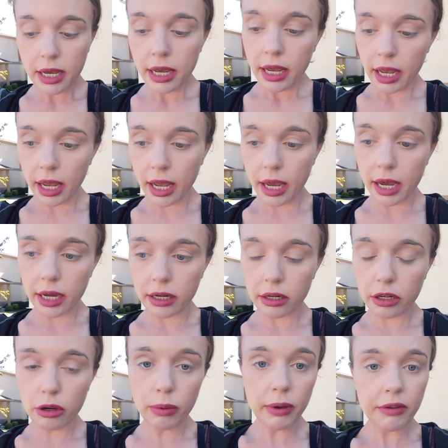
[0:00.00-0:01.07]
and
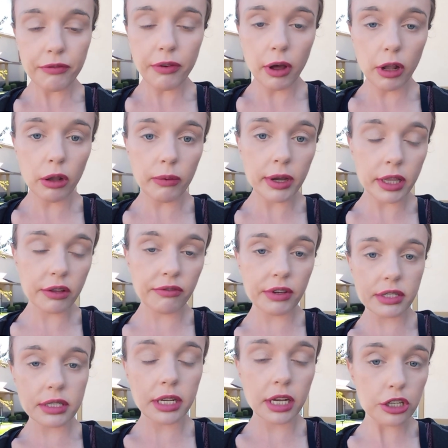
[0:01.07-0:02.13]
quit following the
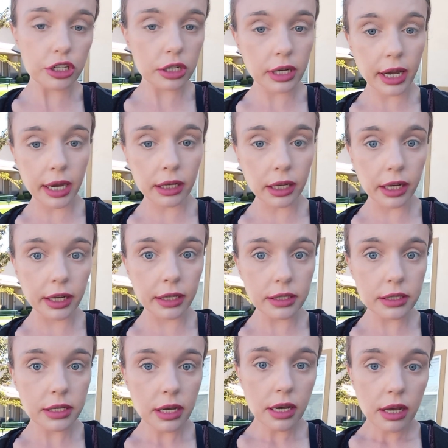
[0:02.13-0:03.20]
visitation guidelines,
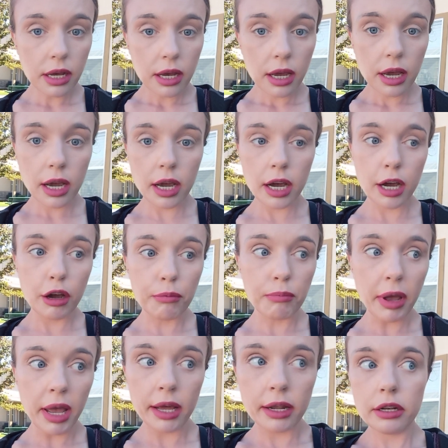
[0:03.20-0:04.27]

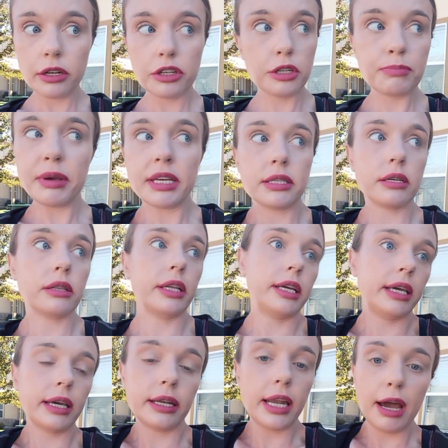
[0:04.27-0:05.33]
and just basically
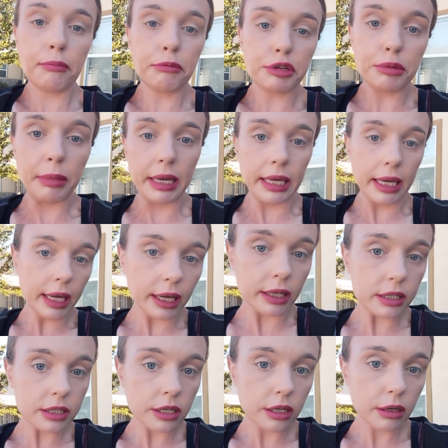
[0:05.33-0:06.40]
kidnapped my
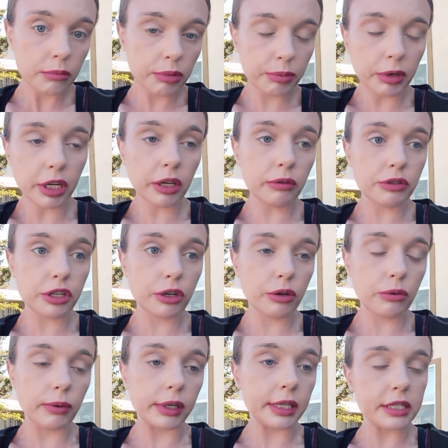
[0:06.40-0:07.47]
kids. But what do you do
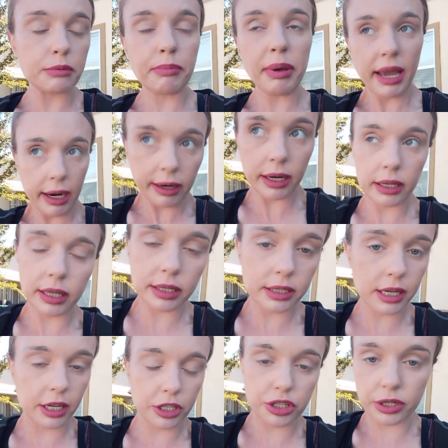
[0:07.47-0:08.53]
when it's a parent that
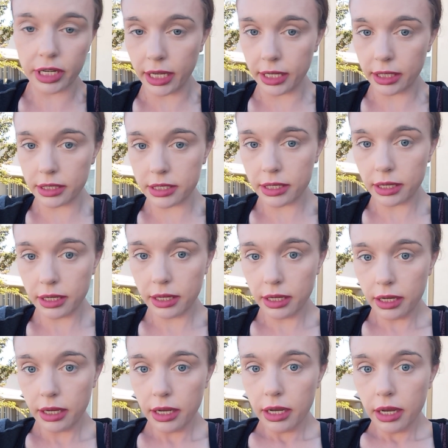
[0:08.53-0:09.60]
takes your kids?
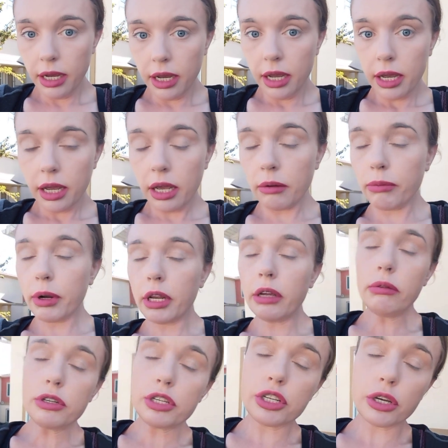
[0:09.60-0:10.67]
And what do you
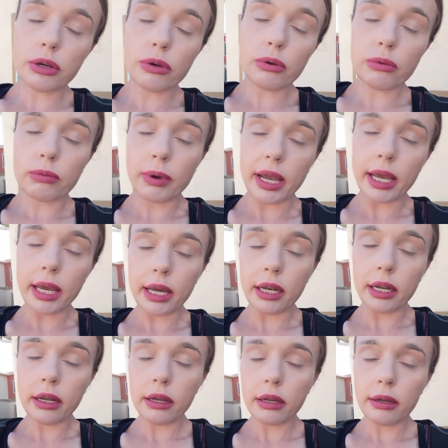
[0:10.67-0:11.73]
do when
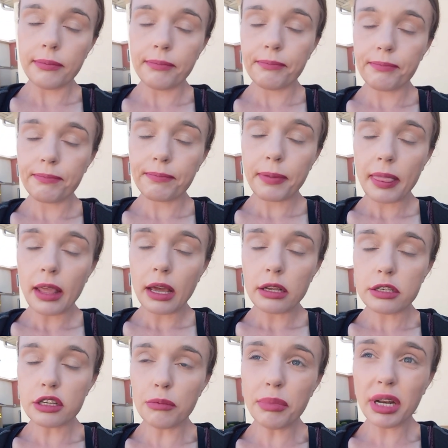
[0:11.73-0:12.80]

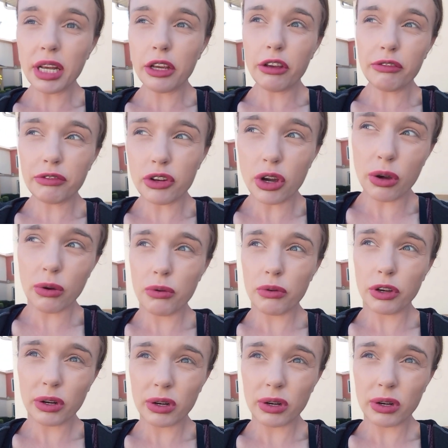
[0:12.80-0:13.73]
somebody you've known your